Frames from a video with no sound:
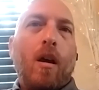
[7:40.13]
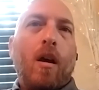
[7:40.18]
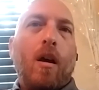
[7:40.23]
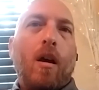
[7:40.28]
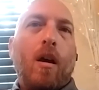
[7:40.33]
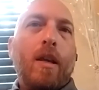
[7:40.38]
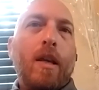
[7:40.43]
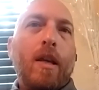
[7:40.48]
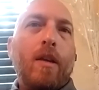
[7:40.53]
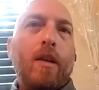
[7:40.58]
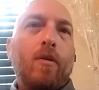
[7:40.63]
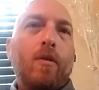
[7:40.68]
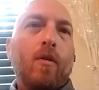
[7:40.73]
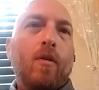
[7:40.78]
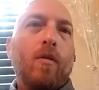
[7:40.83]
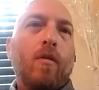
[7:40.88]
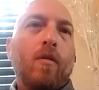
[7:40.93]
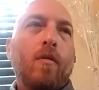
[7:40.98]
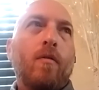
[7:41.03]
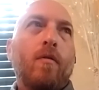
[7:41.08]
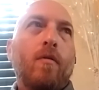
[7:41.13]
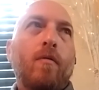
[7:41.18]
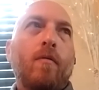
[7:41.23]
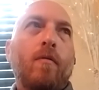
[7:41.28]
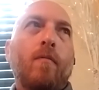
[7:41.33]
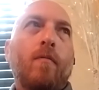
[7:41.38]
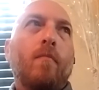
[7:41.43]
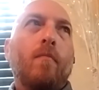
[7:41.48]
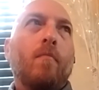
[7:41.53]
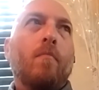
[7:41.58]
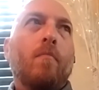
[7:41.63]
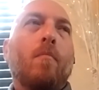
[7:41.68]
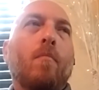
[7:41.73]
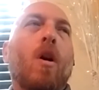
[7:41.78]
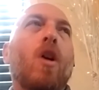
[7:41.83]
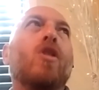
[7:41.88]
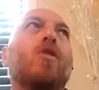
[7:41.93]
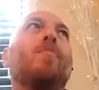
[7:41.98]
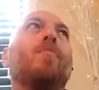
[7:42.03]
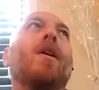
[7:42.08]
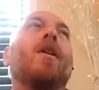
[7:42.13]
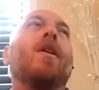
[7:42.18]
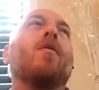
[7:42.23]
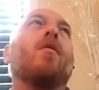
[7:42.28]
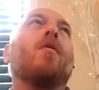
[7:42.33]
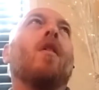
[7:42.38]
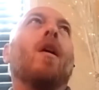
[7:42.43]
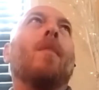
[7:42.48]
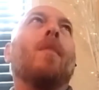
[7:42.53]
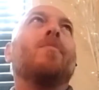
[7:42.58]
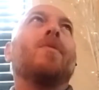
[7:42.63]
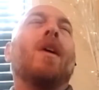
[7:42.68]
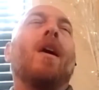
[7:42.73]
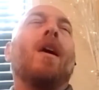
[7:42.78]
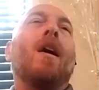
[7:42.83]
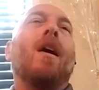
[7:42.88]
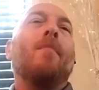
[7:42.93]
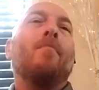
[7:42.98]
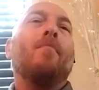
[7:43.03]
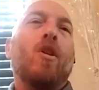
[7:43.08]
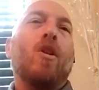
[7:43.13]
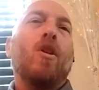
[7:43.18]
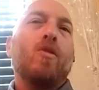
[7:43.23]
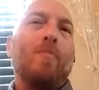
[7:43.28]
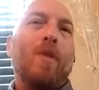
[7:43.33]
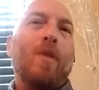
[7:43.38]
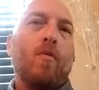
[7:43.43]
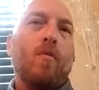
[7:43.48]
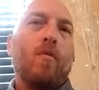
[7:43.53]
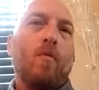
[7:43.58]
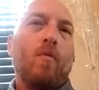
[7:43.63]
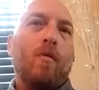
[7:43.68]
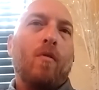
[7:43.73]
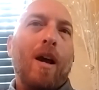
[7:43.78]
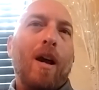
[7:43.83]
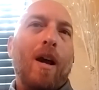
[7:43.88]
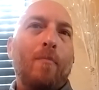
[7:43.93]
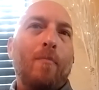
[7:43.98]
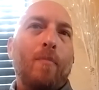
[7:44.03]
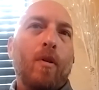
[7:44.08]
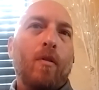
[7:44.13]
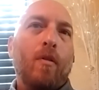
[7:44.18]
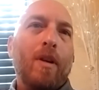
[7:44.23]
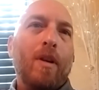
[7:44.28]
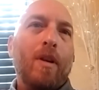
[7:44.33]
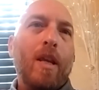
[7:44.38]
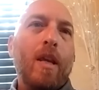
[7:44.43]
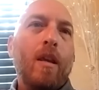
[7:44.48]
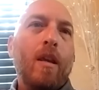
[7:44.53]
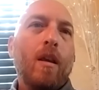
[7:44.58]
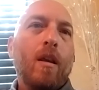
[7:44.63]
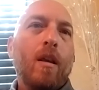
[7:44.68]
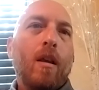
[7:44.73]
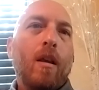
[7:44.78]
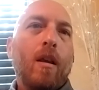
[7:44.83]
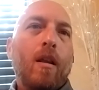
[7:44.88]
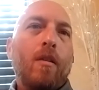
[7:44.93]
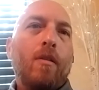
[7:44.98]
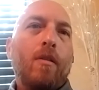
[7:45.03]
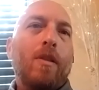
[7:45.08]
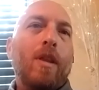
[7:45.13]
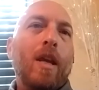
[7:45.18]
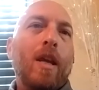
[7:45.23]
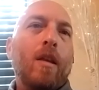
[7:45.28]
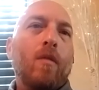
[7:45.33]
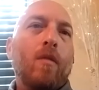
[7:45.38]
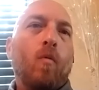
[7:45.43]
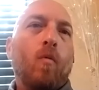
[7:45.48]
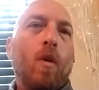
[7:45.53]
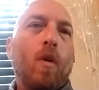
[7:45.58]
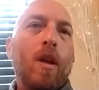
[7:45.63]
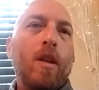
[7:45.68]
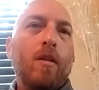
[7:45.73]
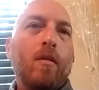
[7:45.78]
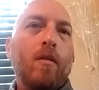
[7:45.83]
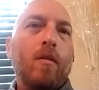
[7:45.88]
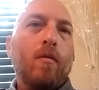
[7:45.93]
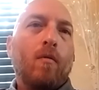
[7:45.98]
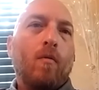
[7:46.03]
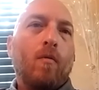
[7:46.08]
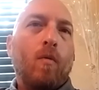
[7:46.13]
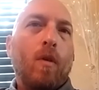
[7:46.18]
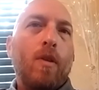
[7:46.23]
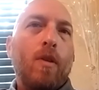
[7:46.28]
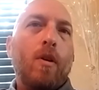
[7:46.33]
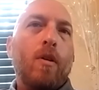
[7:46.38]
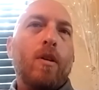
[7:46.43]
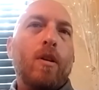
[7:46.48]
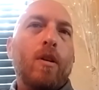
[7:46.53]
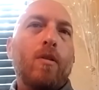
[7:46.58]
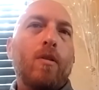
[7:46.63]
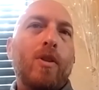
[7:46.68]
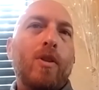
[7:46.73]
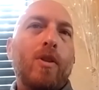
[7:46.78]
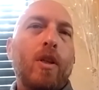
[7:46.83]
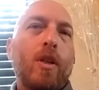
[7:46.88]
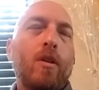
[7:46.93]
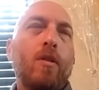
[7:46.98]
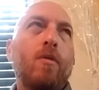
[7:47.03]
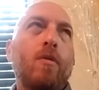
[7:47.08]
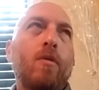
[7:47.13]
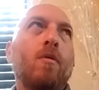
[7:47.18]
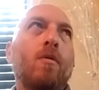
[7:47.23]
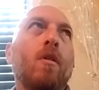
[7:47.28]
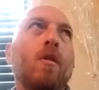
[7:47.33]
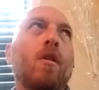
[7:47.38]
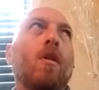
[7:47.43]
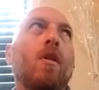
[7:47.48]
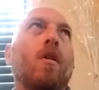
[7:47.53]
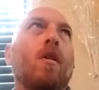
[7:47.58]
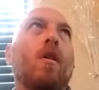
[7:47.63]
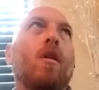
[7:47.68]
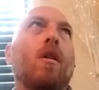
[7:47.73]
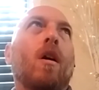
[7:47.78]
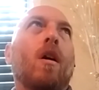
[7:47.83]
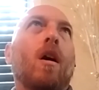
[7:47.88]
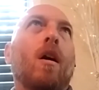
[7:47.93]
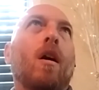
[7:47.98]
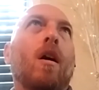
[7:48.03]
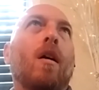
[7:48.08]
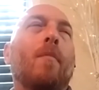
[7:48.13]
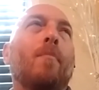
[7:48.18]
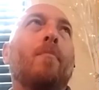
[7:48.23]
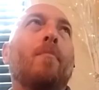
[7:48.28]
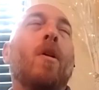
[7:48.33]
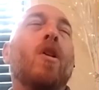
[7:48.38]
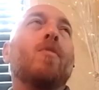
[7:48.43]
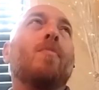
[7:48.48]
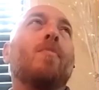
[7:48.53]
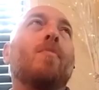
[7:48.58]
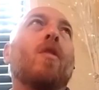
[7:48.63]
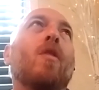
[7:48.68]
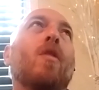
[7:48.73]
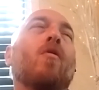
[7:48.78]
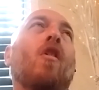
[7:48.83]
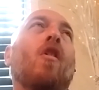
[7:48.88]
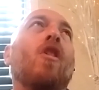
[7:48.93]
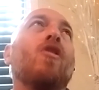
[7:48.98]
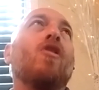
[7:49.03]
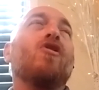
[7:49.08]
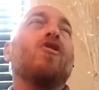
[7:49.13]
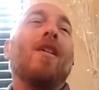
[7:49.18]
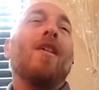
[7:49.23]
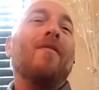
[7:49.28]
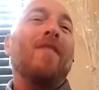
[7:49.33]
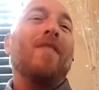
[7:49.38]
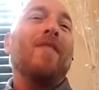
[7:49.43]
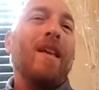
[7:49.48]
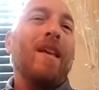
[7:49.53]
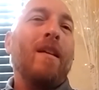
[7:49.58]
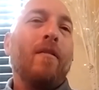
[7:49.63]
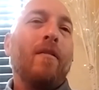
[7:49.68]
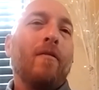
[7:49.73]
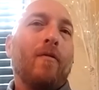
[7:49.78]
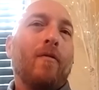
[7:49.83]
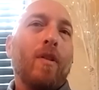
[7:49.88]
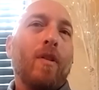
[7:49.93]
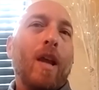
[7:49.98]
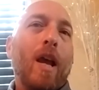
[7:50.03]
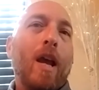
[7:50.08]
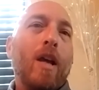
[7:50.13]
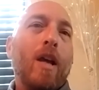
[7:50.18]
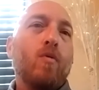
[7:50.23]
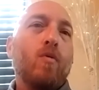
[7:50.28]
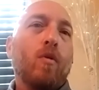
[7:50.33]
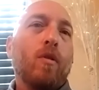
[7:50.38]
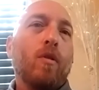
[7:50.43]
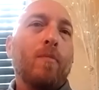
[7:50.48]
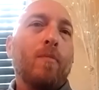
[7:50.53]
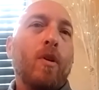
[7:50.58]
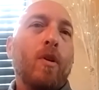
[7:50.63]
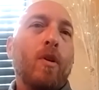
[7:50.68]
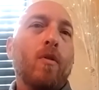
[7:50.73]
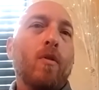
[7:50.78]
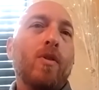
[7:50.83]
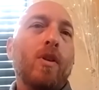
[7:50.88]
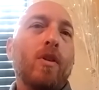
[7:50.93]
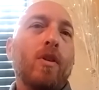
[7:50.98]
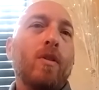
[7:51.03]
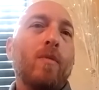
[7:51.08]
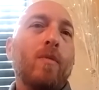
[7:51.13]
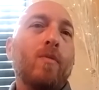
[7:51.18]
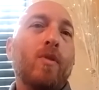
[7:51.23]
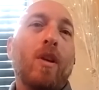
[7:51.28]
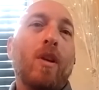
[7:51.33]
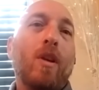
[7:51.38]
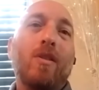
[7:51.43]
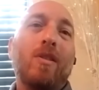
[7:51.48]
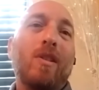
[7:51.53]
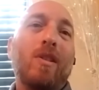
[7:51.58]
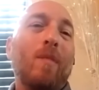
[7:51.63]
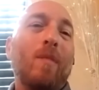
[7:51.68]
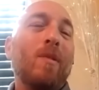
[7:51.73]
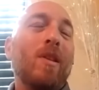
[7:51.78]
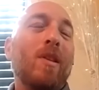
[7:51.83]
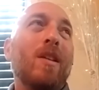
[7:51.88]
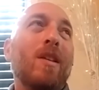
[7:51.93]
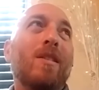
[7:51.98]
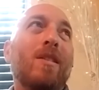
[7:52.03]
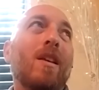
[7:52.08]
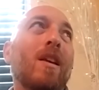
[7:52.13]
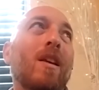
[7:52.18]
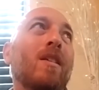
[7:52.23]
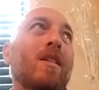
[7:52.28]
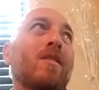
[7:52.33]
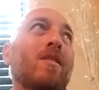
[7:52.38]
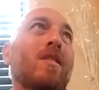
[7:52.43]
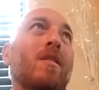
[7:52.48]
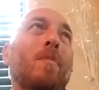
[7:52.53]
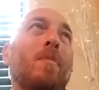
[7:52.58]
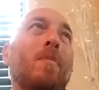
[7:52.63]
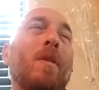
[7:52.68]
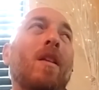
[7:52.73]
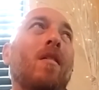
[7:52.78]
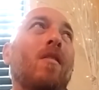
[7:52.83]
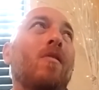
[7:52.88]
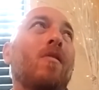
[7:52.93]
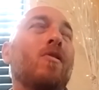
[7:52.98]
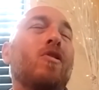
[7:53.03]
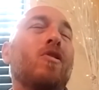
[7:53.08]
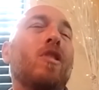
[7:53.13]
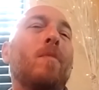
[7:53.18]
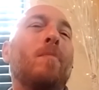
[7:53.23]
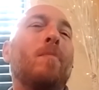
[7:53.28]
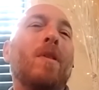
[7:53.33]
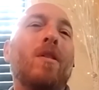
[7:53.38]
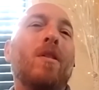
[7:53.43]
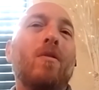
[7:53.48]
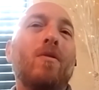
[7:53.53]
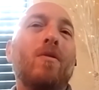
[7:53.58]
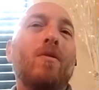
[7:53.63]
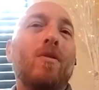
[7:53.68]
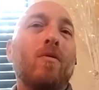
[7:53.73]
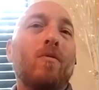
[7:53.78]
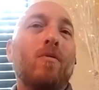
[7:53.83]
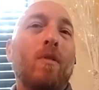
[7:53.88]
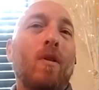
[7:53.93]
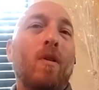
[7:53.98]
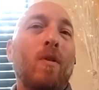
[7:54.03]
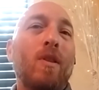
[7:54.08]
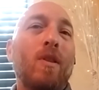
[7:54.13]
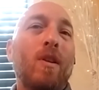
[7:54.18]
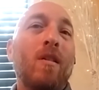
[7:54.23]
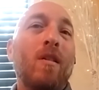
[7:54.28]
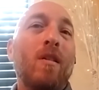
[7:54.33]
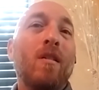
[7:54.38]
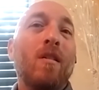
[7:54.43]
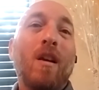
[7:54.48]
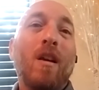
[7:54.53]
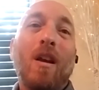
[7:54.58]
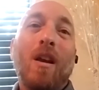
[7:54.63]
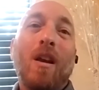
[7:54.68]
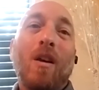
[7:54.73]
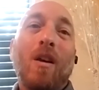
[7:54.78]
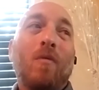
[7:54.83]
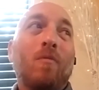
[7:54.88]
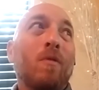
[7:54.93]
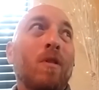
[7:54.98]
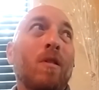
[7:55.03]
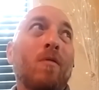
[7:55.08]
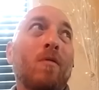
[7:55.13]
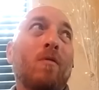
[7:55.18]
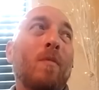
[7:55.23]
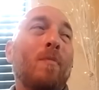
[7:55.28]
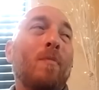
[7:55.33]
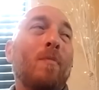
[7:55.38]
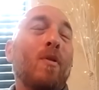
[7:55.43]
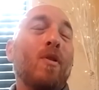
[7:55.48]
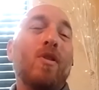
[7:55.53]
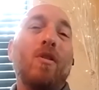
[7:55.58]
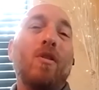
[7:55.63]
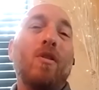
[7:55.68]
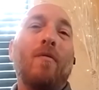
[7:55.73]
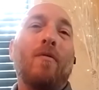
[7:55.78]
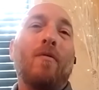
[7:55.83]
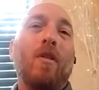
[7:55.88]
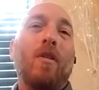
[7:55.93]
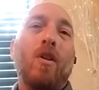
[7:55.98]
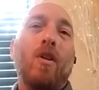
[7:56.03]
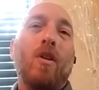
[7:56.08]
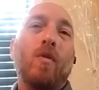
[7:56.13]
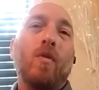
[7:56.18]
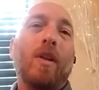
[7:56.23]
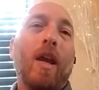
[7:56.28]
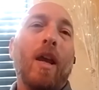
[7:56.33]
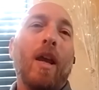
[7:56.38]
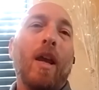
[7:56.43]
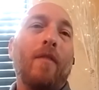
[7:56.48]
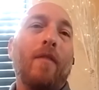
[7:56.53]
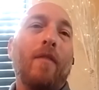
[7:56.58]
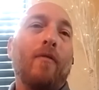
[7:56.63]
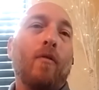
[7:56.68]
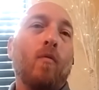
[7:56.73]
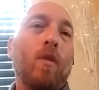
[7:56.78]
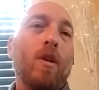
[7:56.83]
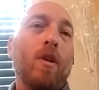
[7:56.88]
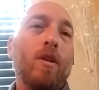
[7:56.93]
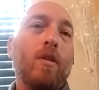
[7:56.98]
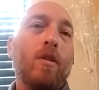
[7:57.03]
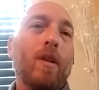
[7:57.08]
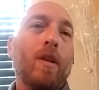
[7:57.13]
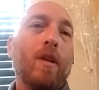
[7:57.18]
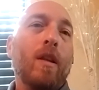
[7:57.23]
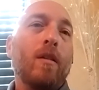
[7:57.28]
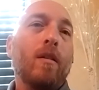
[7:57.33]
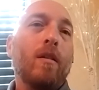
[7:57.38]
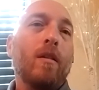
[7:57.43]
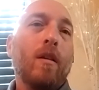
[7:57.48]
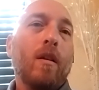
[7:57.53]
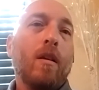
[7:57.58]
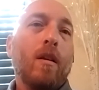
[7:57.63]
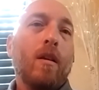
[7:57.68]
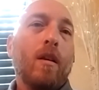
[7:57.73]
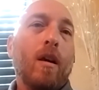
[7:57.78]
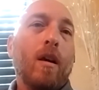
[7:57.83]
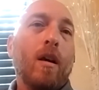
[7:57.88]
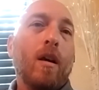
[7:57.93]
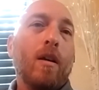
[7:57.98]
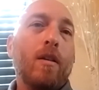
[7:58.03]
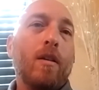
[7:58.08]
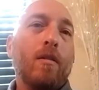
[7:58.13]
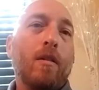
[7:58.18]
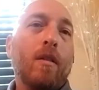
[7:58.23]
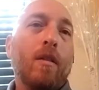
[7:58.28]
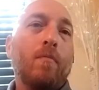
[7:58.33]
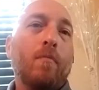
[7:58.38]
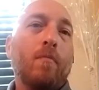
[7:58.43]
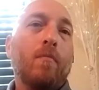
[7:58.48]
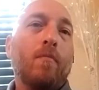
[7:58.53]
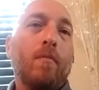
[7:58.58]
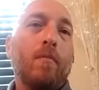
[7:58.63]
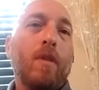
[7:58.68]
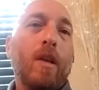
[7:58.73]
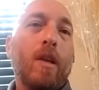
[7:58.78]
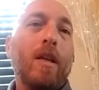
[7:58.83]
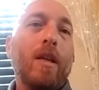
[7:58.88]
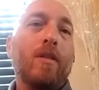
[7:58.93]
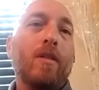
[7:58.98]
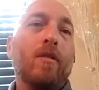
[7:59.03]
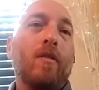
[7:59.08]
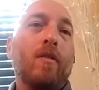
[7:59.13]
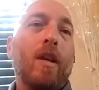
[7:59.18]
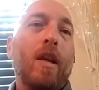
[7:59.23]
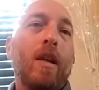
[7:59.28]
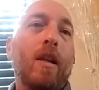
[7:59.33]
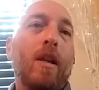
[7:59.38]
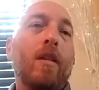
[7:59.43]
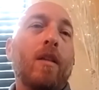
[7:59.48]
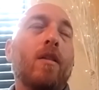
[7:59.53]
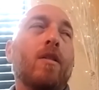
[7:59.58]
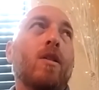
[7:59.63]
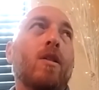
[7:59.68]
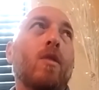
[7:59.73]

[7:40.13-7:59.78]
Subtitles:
Either much better uptime, much better reliability than what they're used to, much better longevity for the actual computer systems. Because some of these things, depending on the GPUs you throw in there, we're pushing over 100K for one unit. You can easily hit into